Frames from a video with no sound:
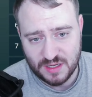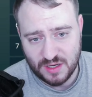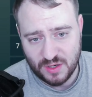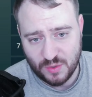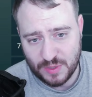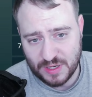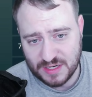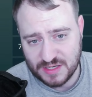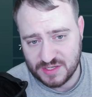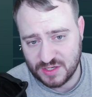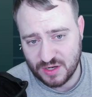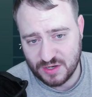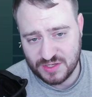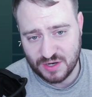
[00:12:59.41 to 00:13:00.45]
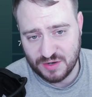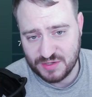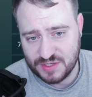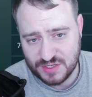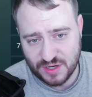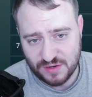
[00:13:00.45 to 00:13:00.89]
willing to go toe to
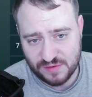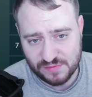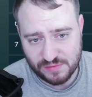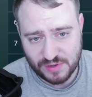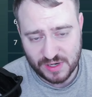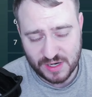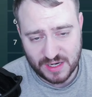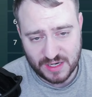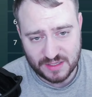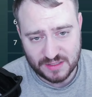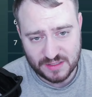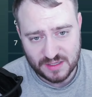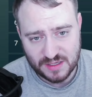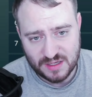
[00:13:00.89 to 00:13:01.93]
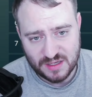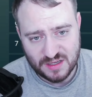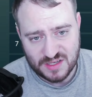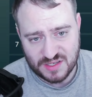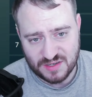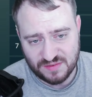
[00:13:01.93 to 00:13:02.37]
toe for it and
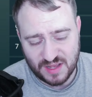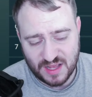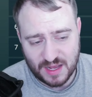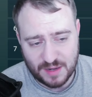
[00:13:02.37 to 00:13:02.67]
stuff like that.